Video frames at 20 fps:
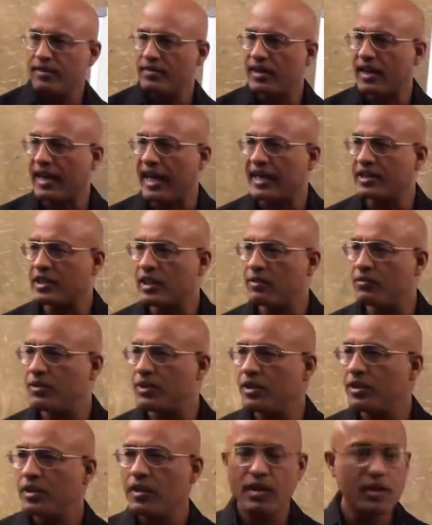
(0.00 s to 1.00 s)
that
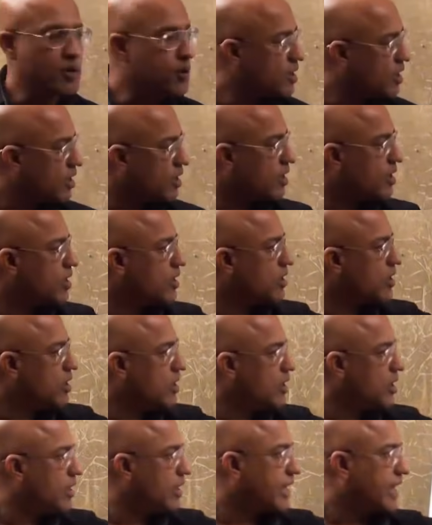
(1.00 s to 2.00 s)
HIV
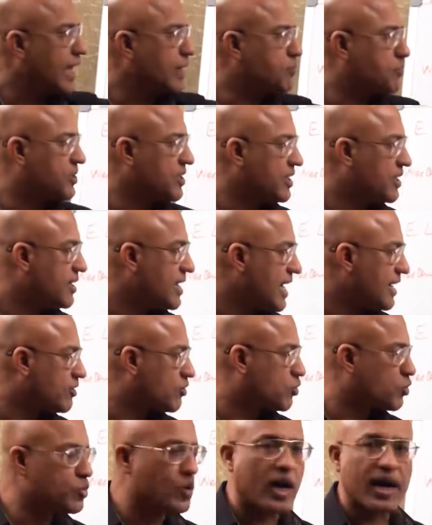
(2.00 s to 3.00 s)
capsid has
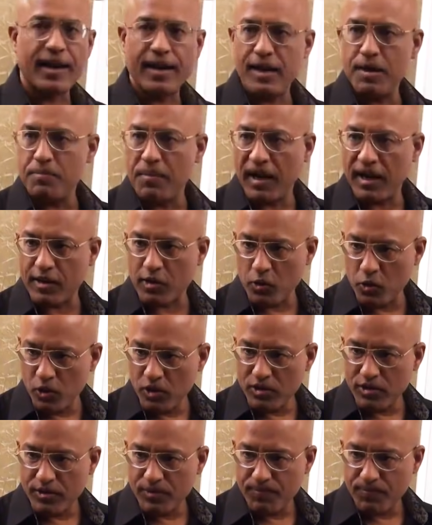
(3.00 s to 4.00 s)
two RNA
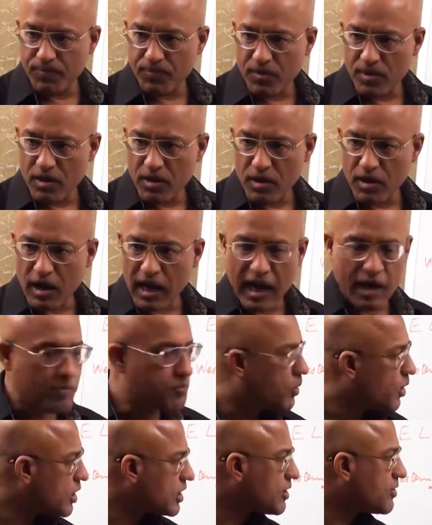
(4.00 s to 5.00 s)
molecules and
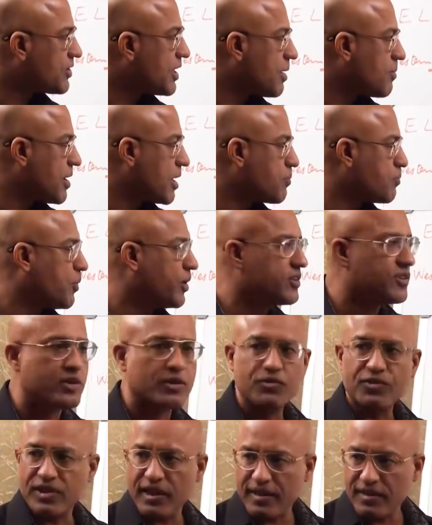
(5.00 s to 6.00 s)
both of them are
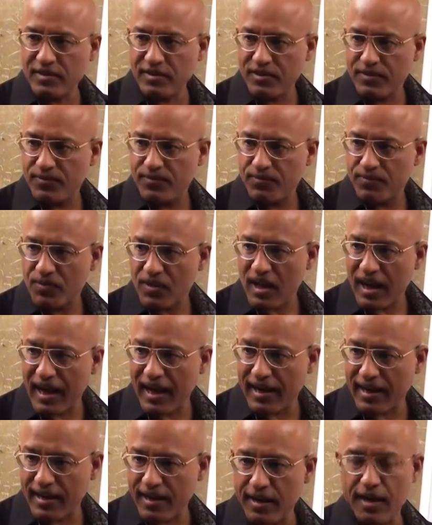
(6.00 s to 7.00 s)
positive sense
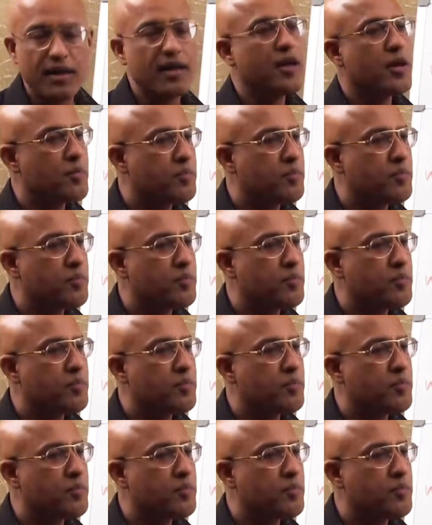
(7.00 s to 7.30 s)
RNA.